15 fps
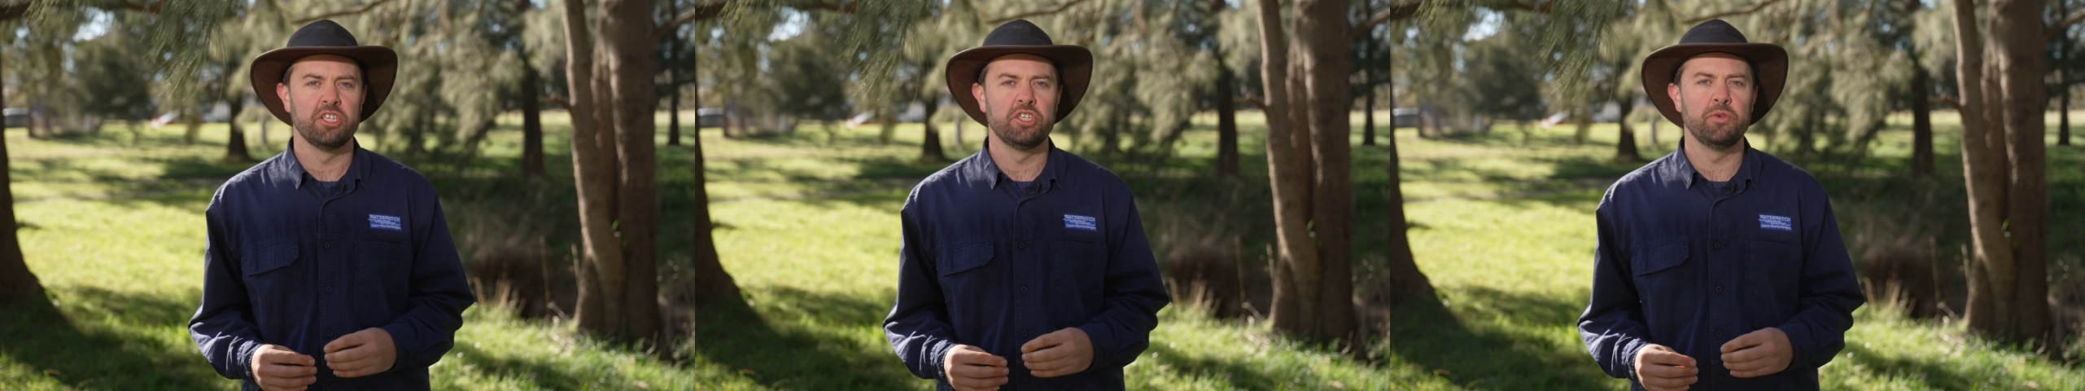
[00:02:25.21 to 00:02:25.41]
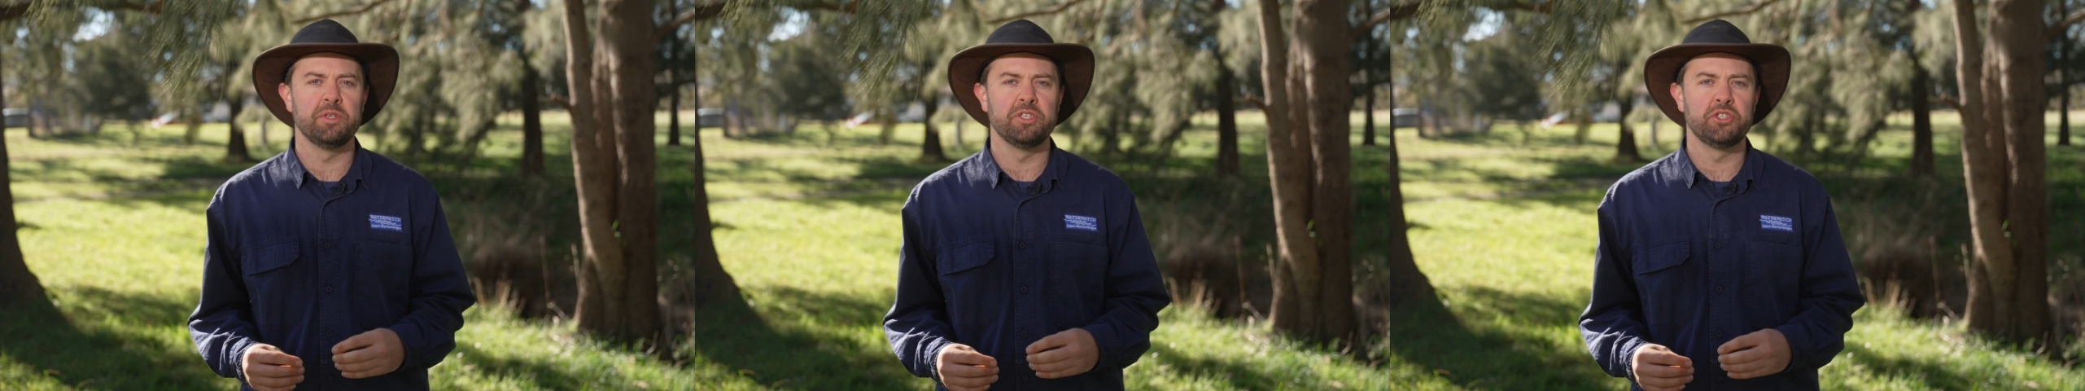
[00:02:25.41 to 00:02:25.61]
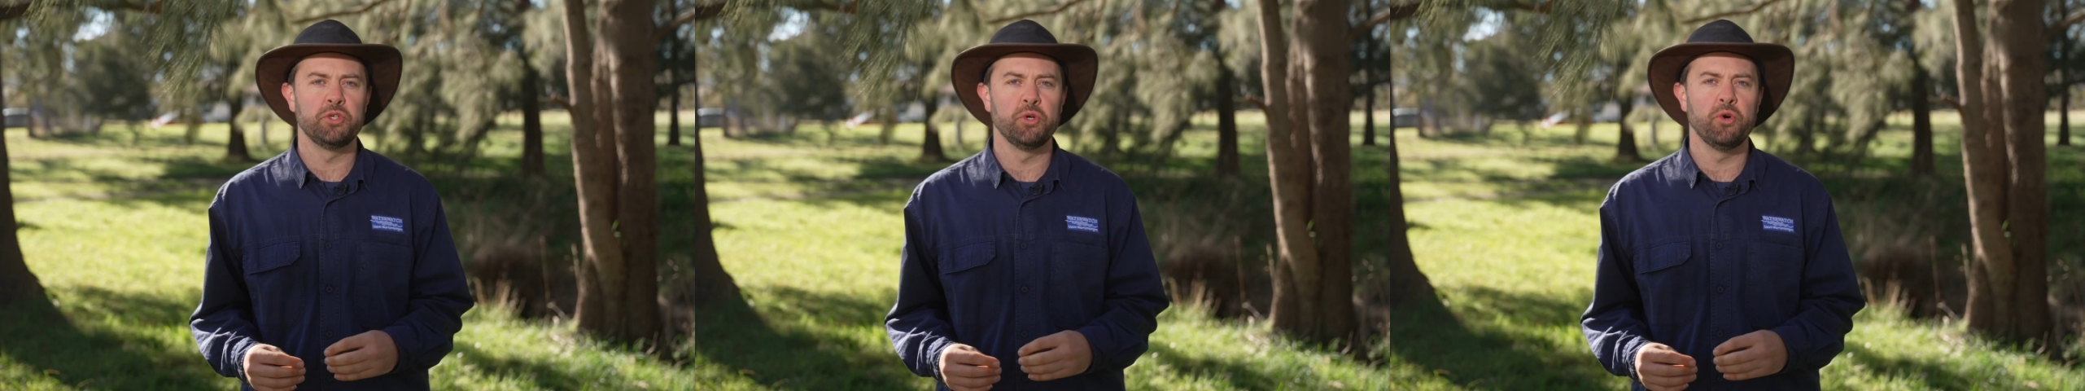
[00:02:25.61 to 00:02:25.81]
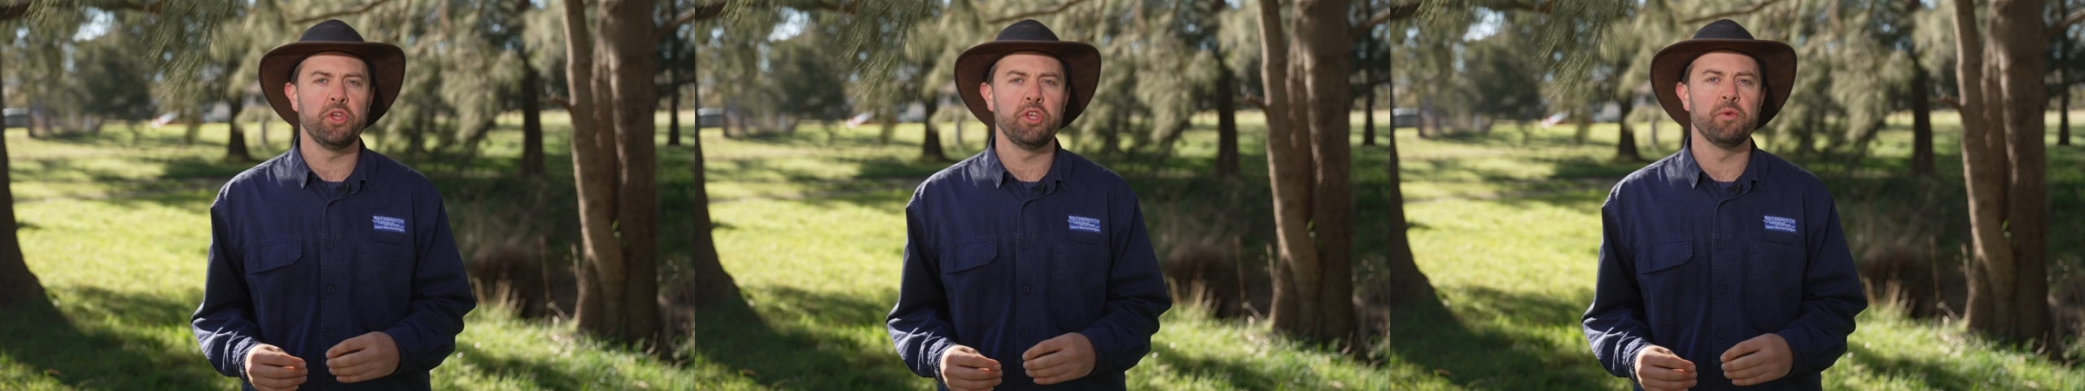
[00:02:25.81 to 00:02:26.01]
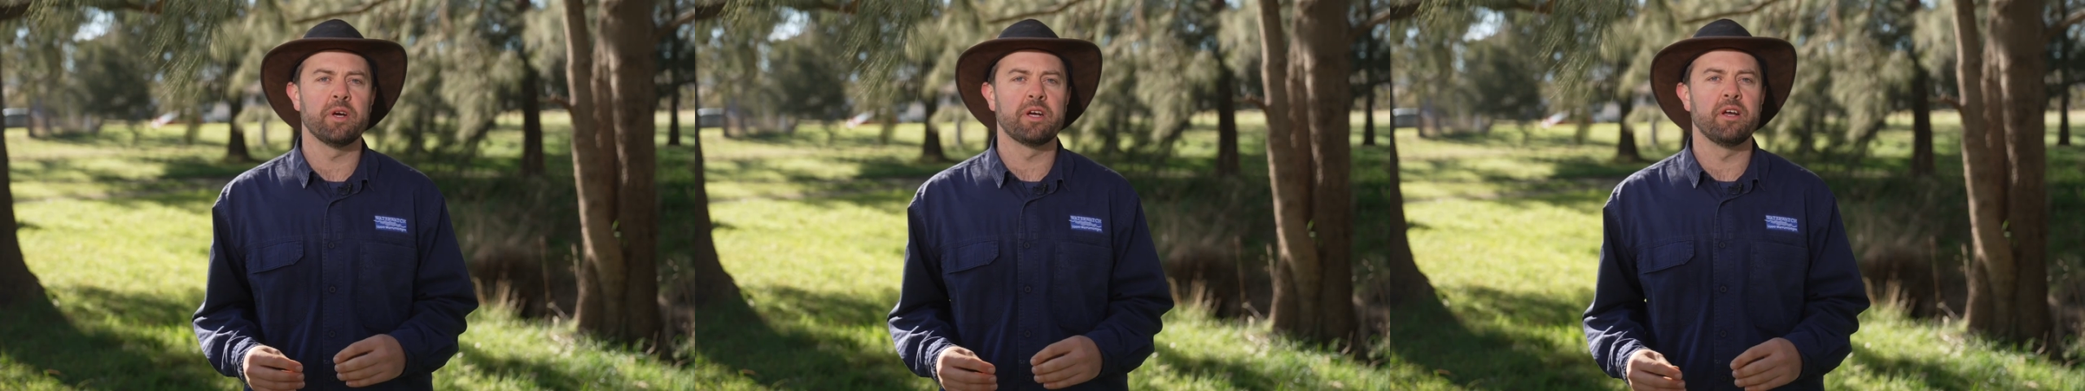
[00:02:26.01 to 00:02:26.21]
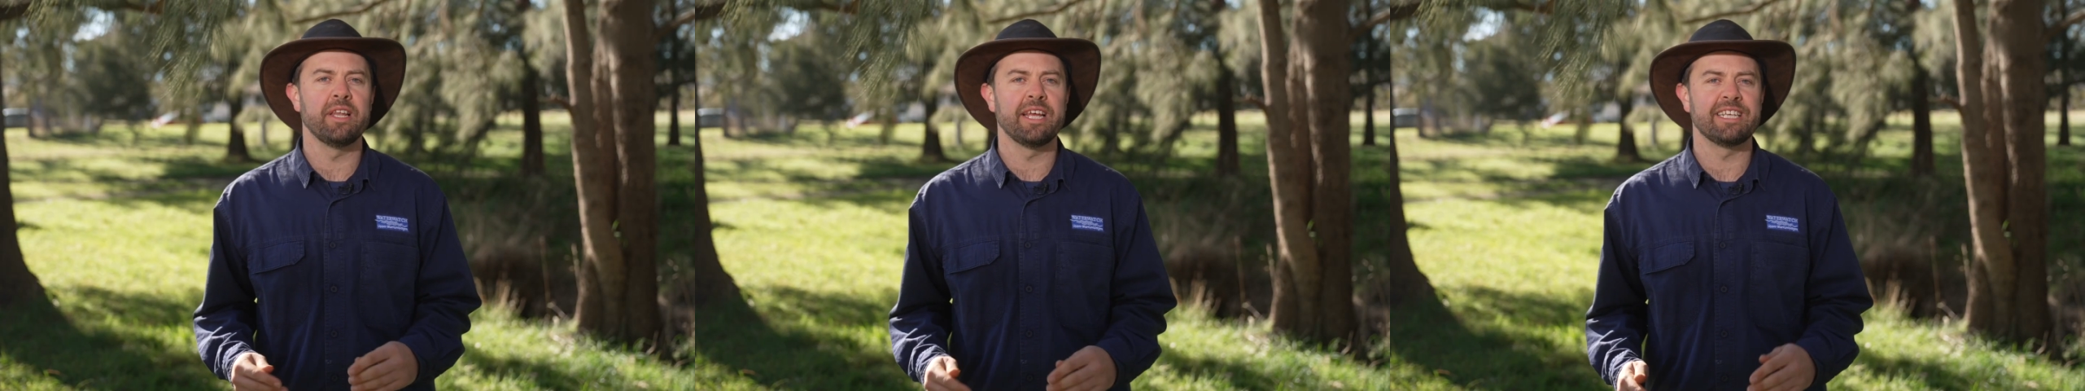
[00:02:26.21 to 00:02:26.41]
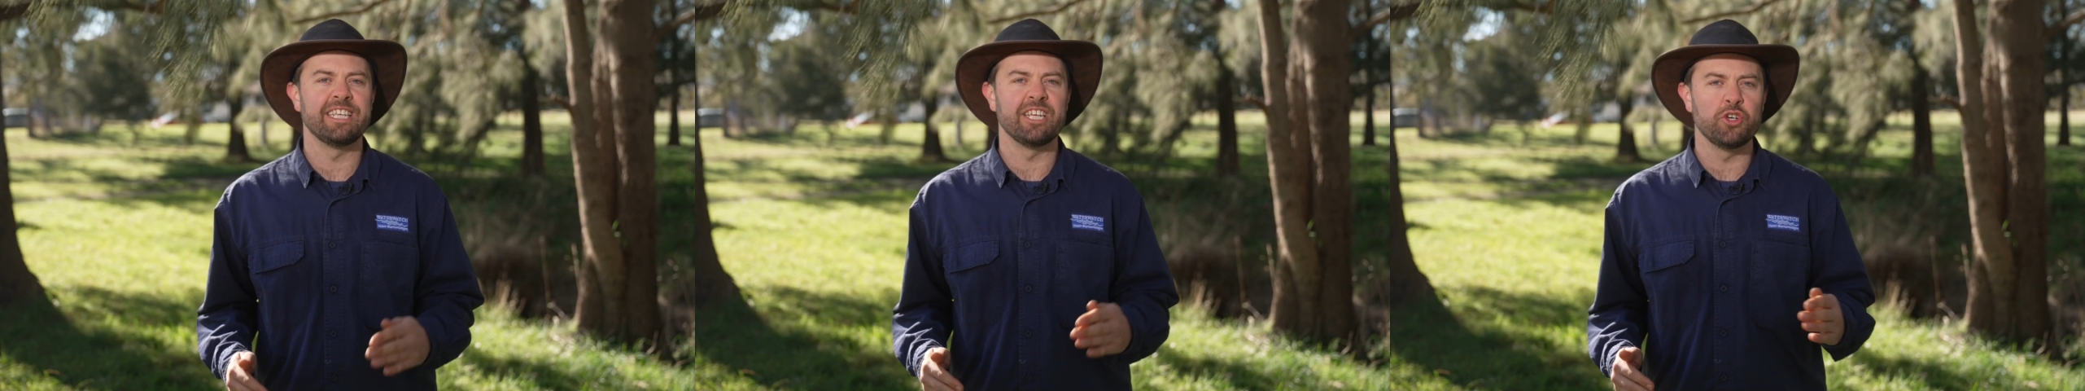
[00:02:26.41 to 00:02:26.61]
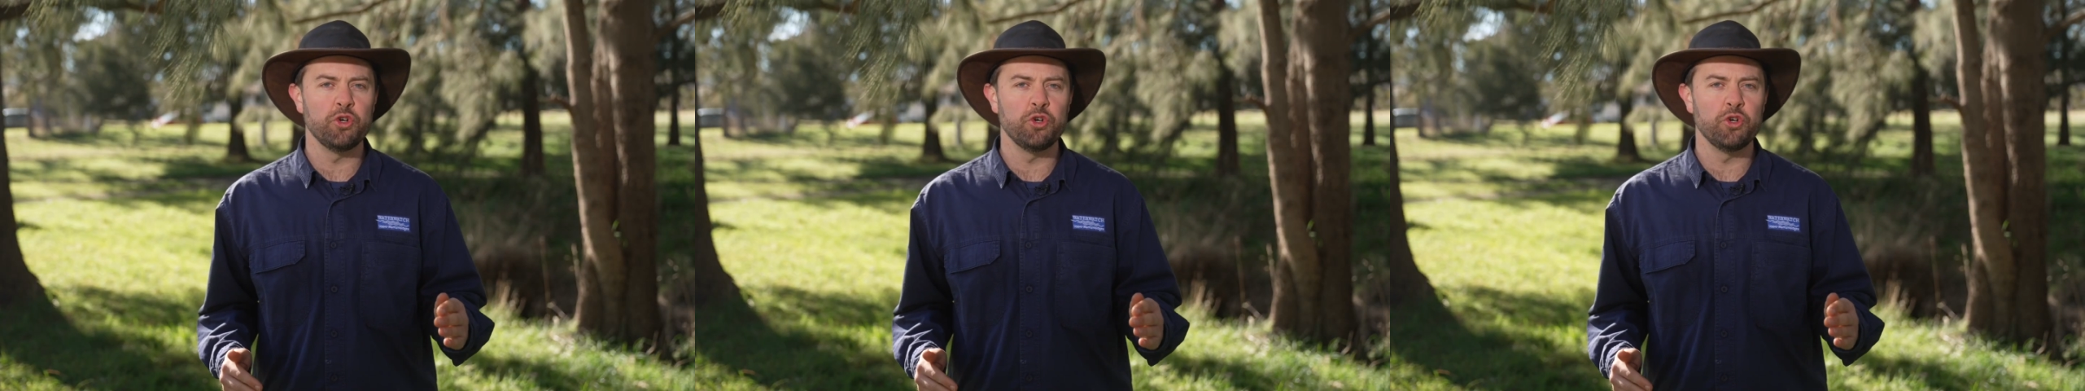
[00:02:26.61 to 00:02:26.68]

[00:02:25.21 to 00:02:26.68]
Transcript: to ensure you are collecting